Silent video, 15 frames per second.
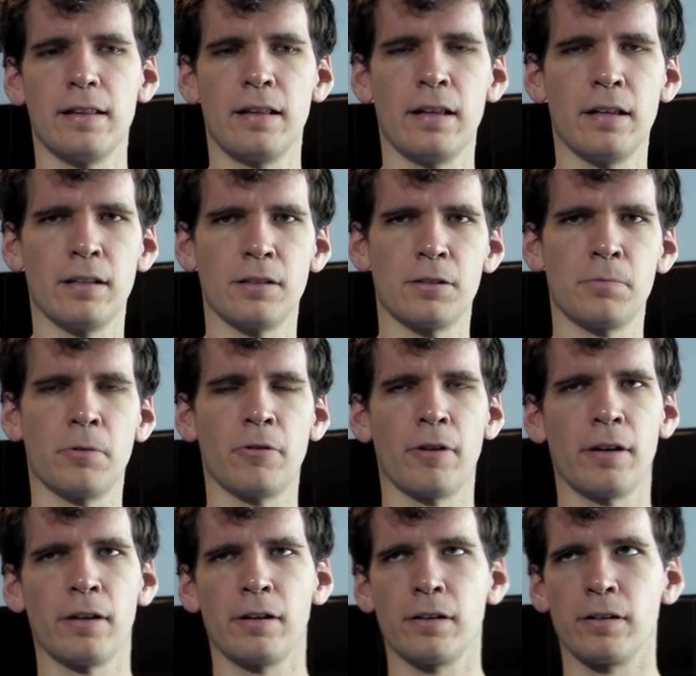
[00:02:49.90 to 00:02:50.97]
the
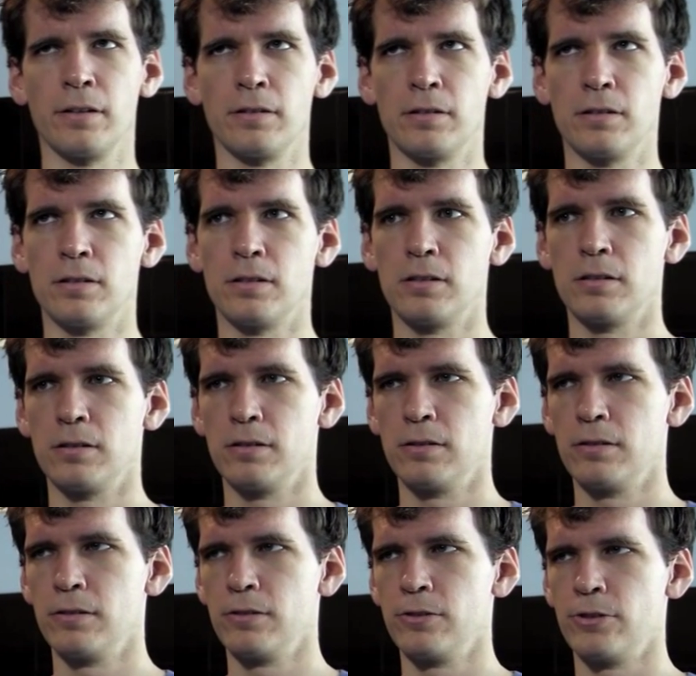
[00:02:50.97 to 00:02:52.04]
sporting goods
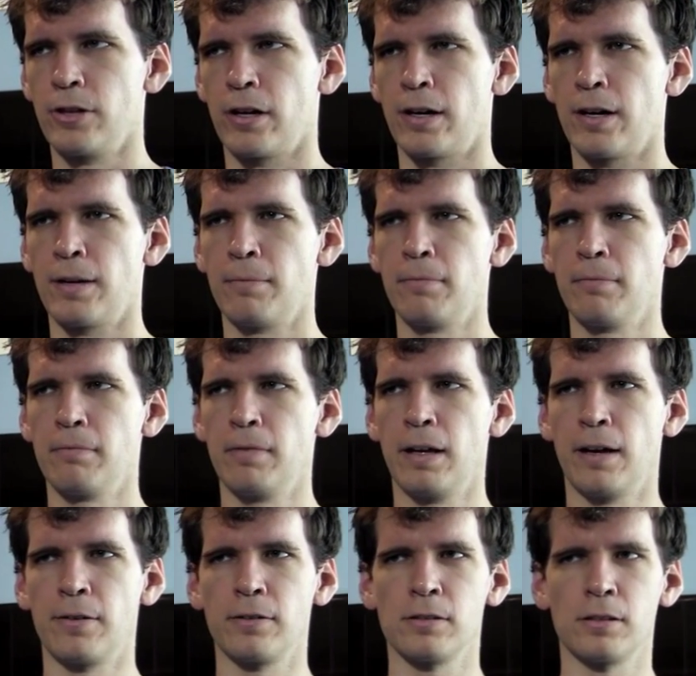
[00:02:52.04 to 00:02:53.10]
job,
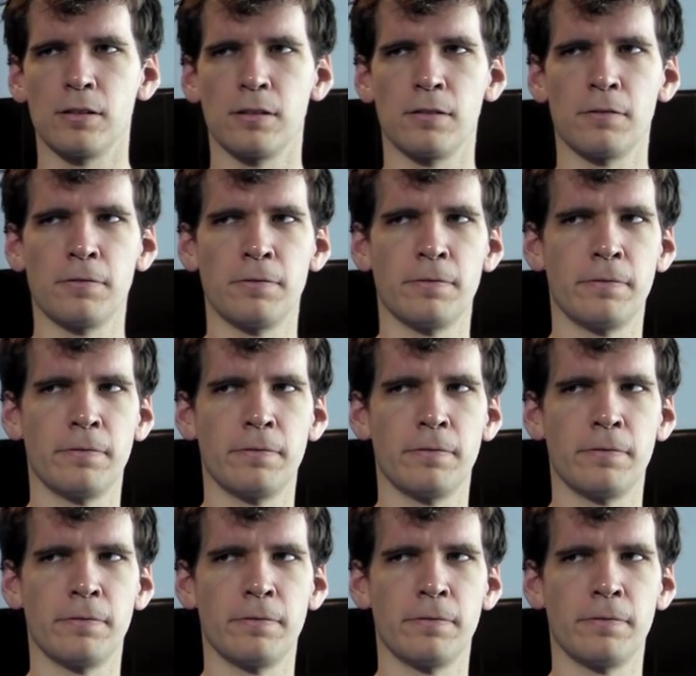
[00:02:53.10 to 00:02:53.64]
that was the